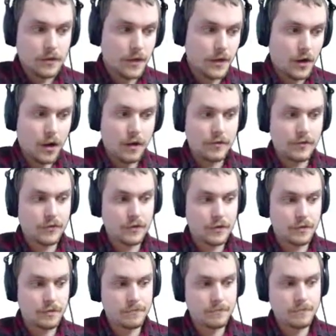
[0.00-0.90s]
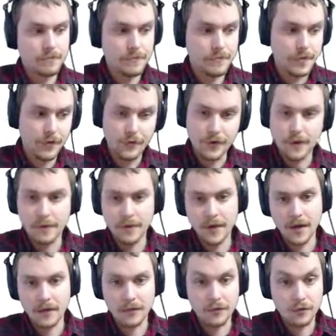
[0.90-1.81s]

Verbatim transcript: And obviously in different APIs,